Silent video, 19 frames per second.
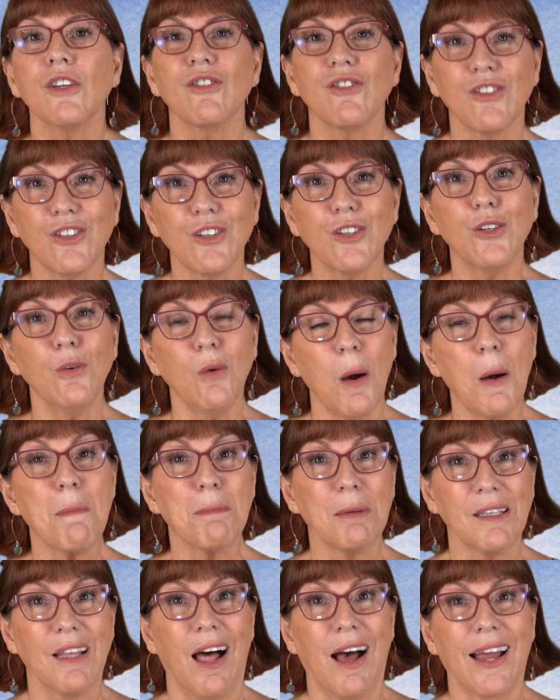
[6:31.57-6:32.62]
do you
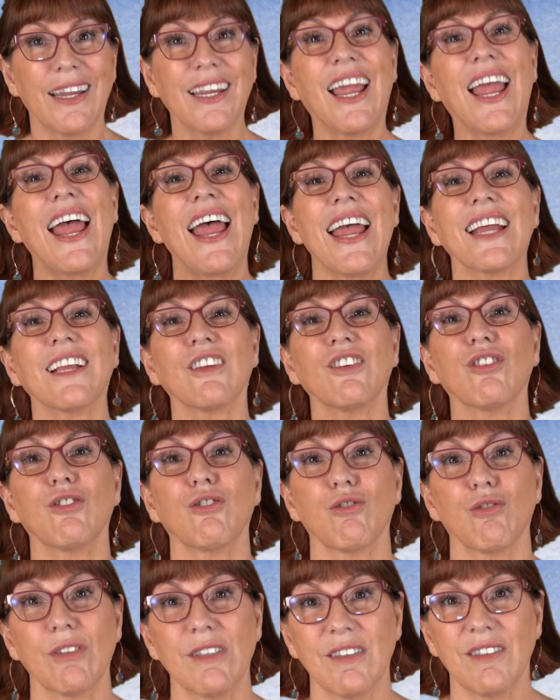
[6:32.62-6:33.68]
apply
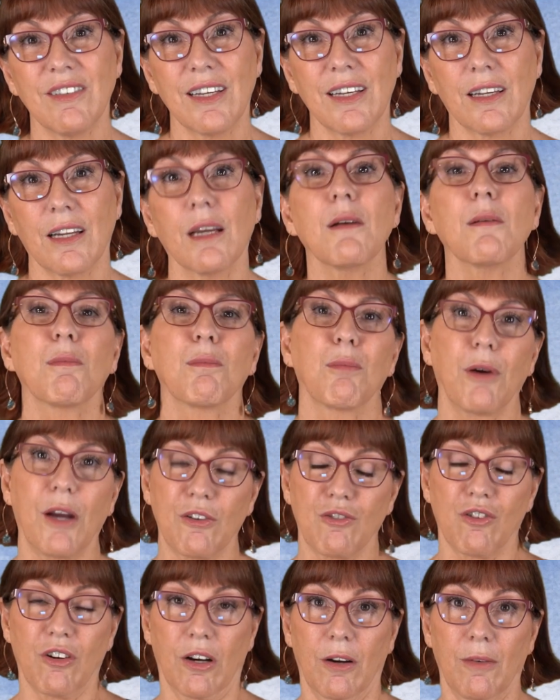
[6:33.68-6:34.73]
extrinsic
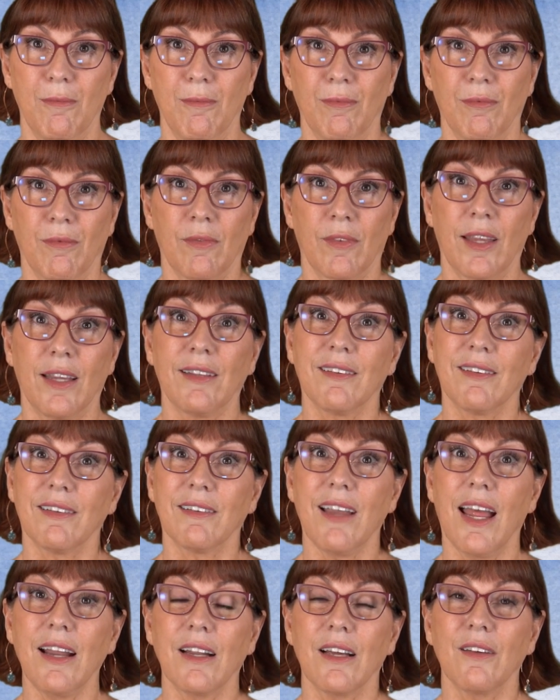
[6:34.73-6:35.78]
pressure
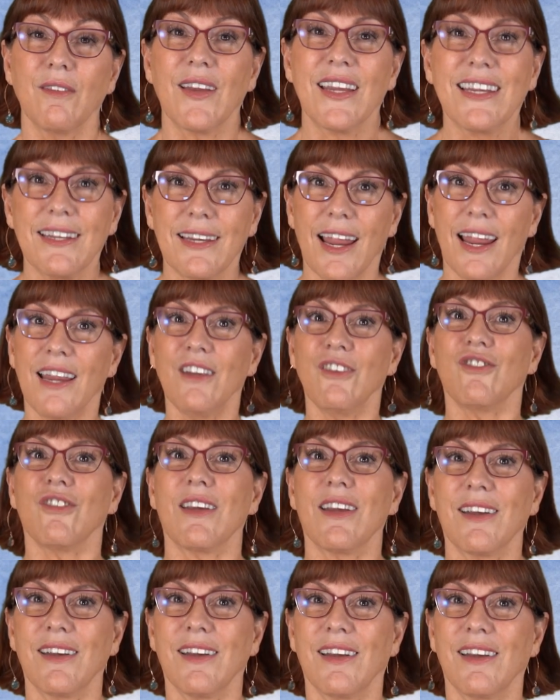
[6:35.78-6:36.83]
instead of engaging